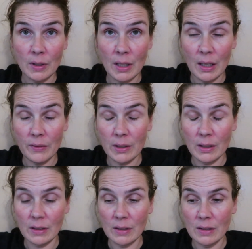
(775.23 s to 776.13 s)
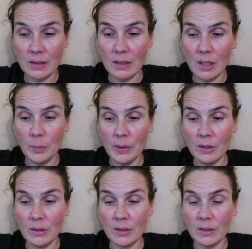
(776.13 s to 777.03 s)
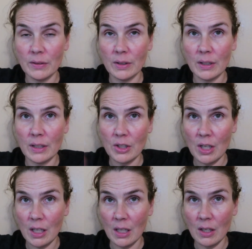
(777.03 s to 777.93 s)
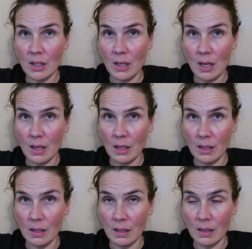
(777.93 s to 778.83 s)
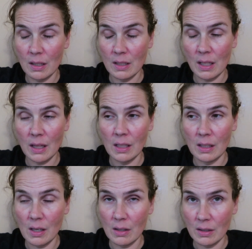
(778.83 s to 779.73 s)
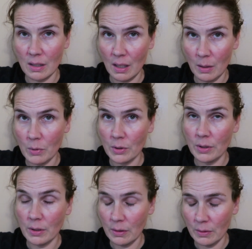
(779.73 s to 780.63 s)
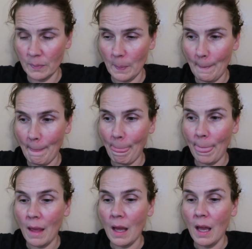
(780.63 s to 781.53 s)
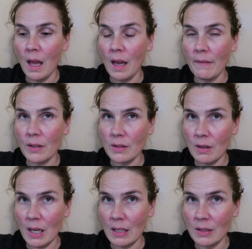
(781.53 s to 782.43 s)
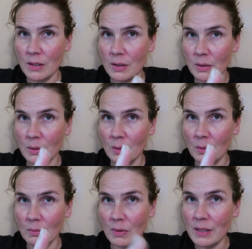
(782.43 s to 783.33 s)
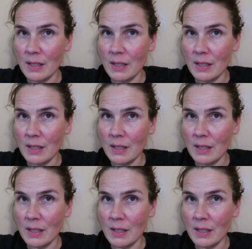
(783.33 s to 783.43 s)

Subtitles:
helping her deliver and checking on Nala, because I think Nala's in labor too, I've also had to run